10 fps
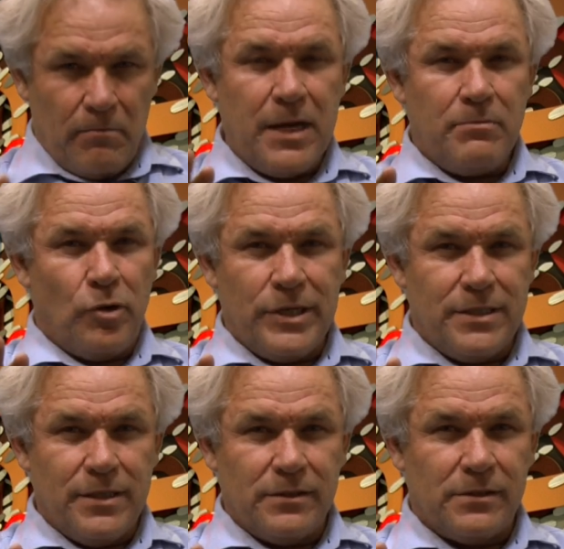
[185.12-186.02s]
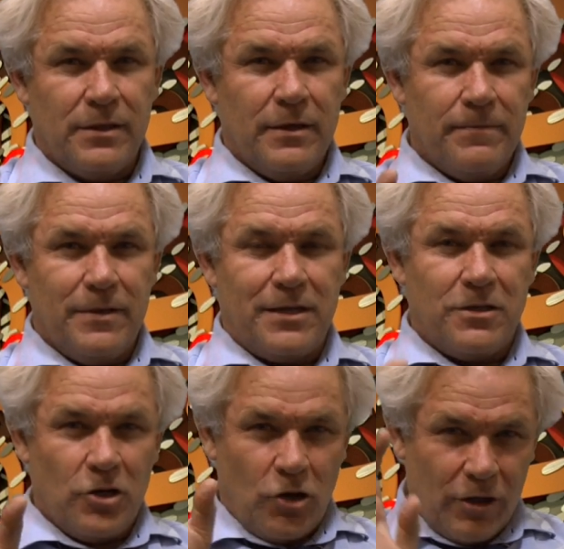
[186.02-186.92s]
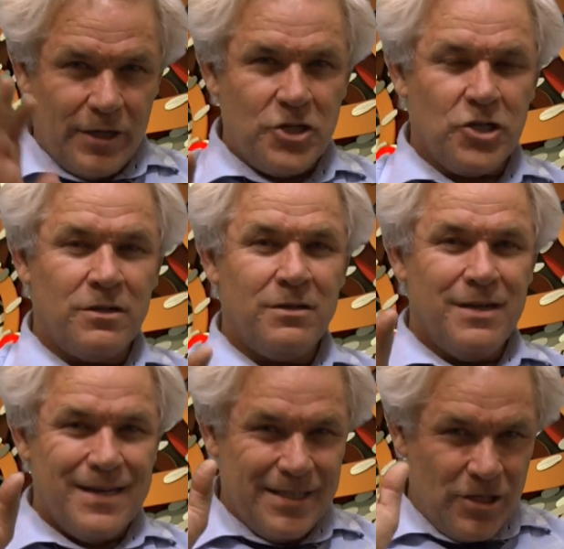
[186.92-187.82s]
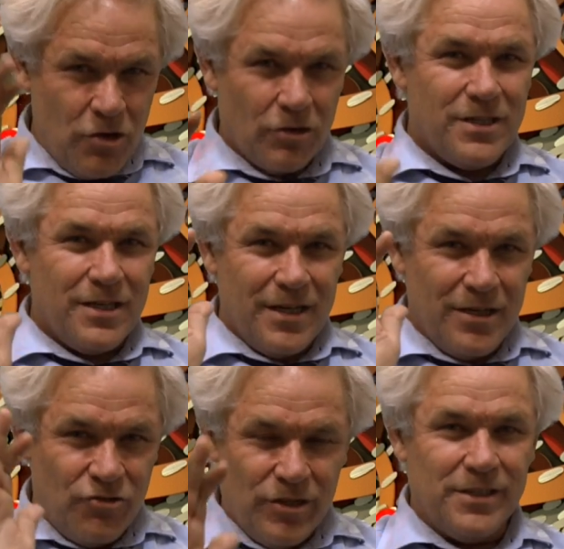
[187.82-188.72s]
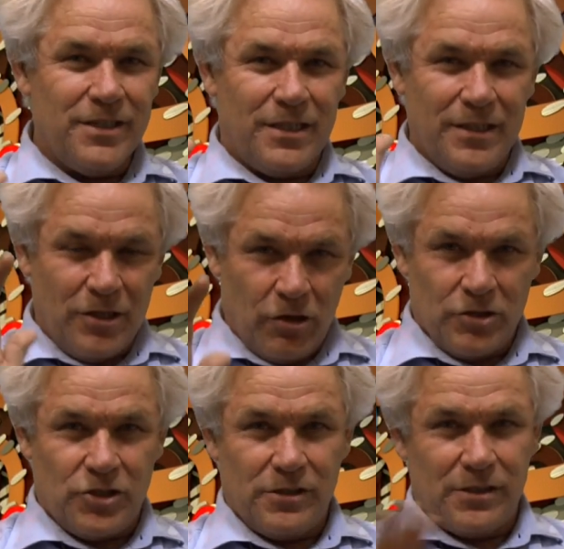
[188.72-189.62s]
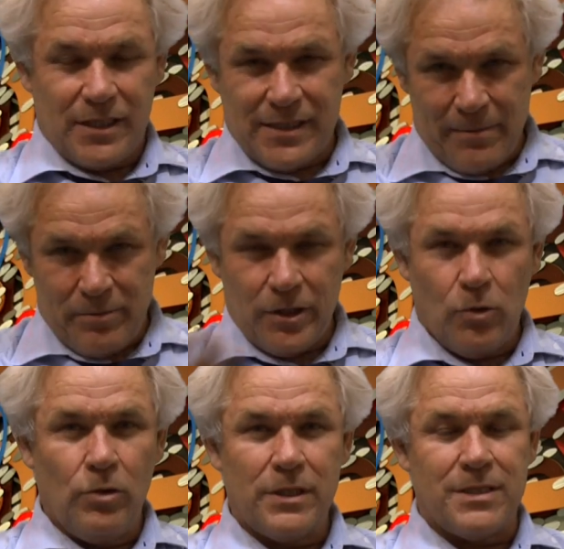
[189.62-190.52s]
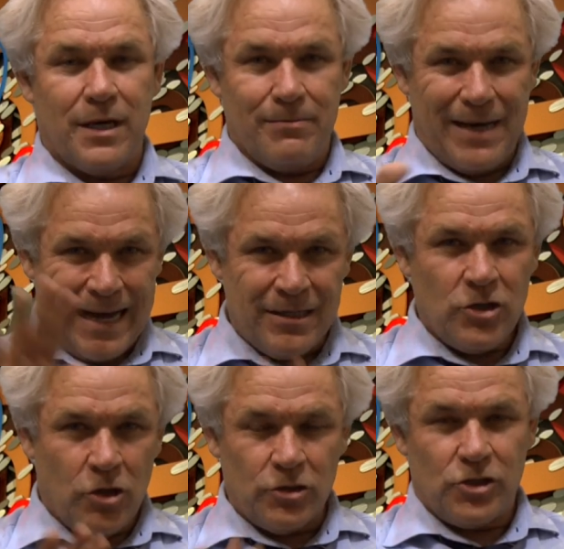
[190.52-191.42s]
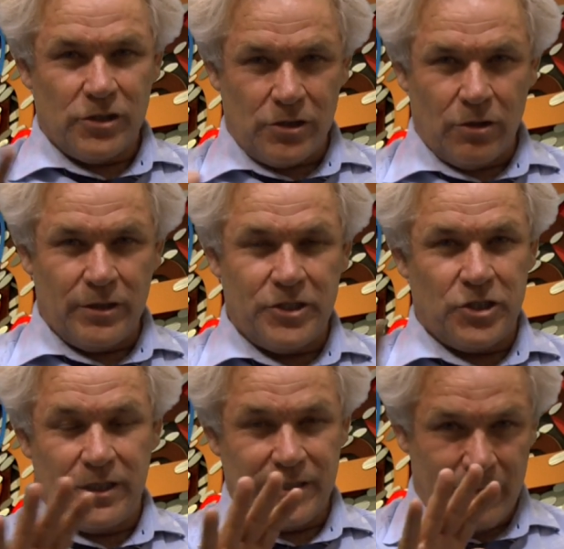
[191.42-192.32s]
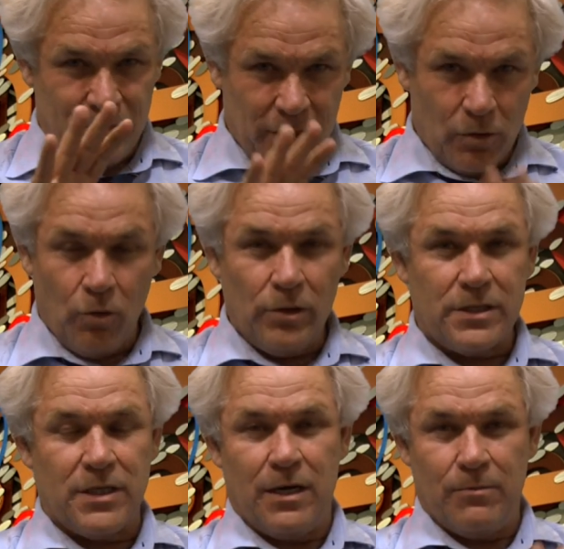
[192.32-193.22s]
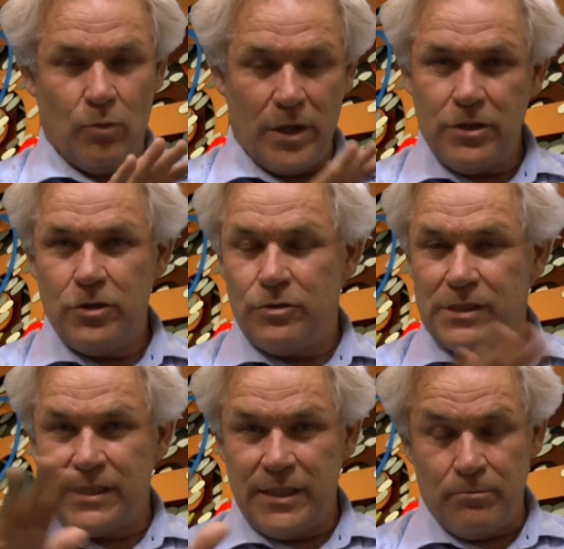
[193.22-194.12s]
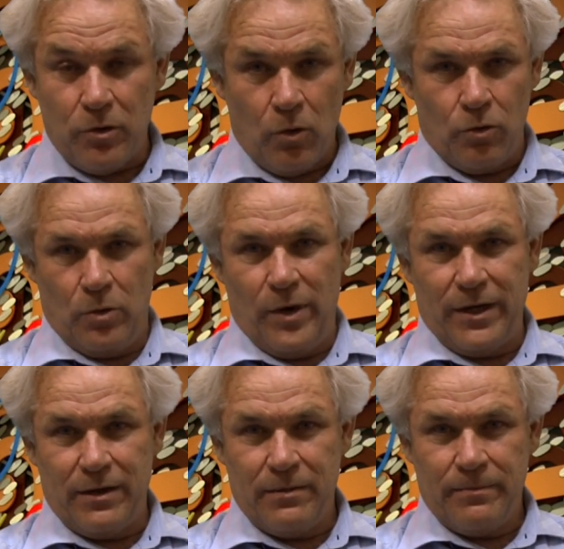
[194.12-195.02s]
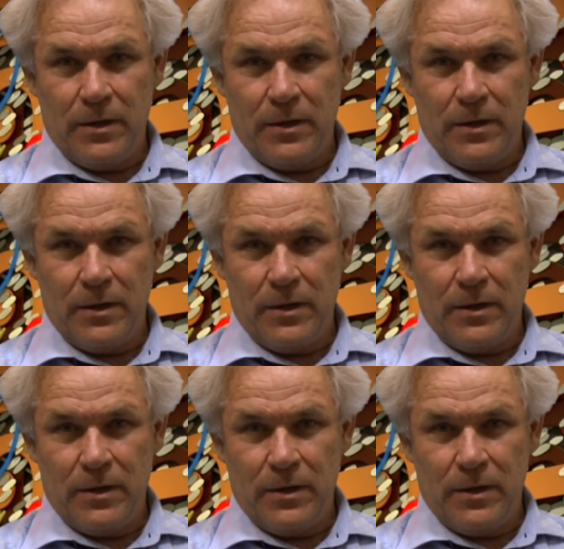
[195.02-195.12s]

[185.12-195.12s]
Main point is that cognition is not intrinsically conscious. It's happening all the time. Unconscious cognition is happening all the time, whether you're asleep or awake.